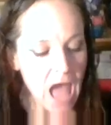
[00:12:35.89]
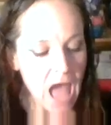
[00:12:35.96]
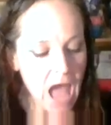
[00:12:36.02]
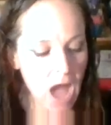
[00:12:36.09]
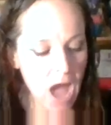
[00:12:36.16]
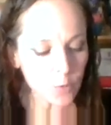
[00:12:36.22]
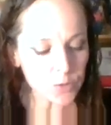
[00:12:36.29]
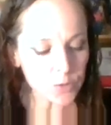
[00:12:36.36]

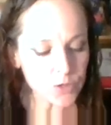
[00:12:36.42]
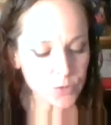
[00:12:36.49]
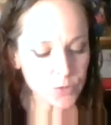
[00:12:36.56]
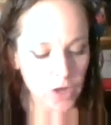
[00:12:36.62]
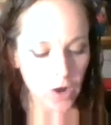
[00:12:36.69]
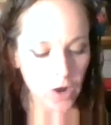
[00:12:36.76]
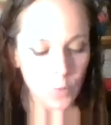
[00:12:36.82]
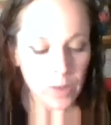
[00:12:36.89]
"How will
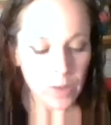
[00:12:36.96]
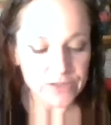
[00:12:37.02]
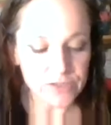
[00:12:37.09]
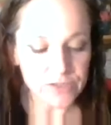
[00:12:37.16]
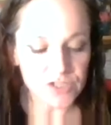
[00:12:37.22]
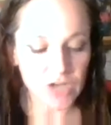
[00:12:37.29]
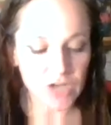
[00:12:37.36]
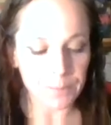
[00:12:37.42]
you know when
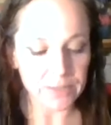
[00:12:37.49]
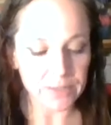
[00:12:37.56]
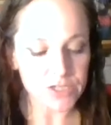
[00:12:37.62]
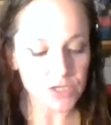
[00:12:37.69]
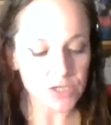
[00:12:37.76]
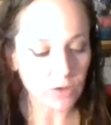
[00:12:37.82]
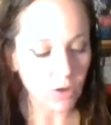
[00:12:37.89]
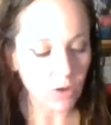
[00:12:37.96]
to jump
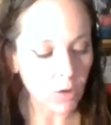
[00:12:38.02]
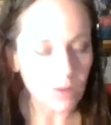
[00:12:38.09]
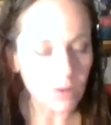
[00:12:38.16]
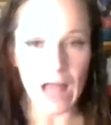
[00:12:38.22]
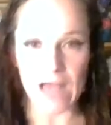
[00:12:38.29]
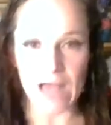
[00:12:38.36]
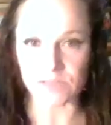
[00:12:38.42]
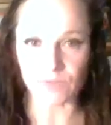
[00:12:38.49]
into your
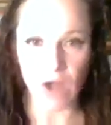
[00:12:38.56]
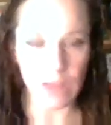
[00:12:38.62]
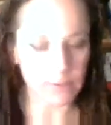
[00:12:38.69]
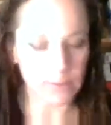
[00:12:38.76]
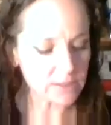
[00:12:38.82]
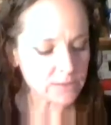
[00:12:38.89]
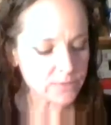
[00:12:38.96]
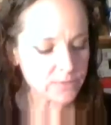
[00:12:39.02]
hole?" asked
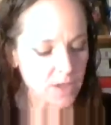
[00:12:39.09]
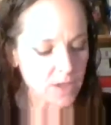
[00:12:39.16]
Rabbit.